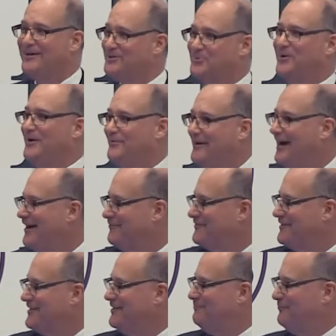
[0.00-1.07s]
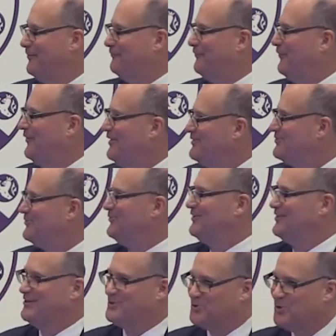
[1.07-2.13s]
that's why we have to keep referring to
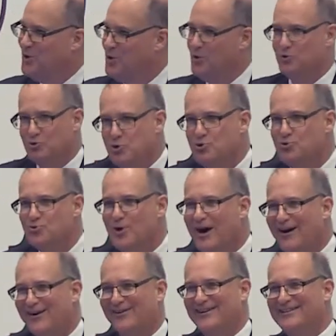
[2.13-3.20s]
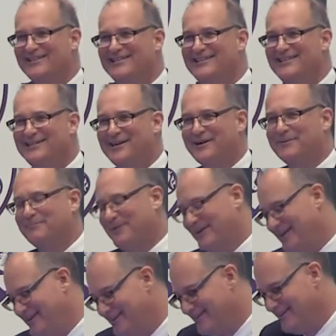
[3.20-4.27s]
it as new R and D
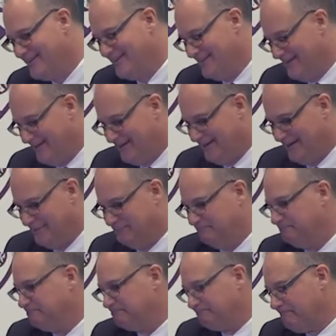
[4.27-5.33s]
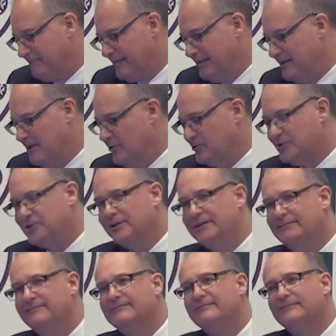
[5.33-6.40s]
company, um, you know,
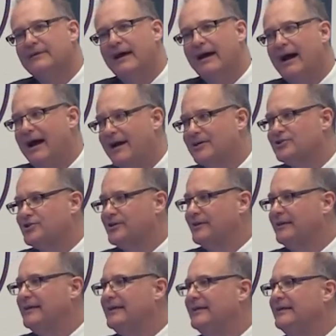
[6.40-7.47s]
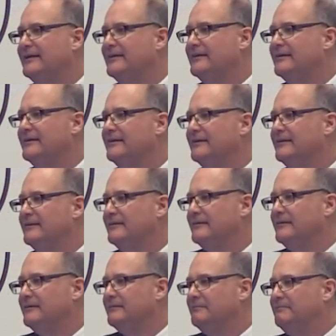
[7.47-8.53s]
could actually
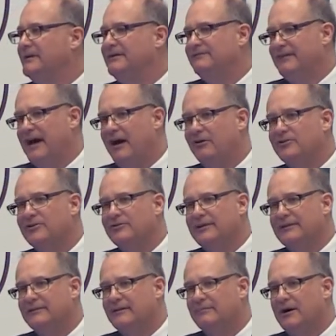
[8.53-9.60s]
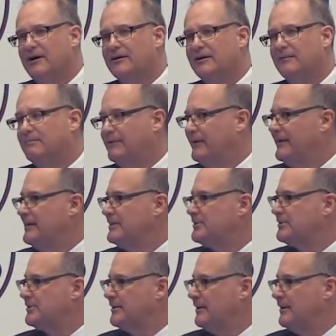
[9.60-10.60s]
be valued in the marketplace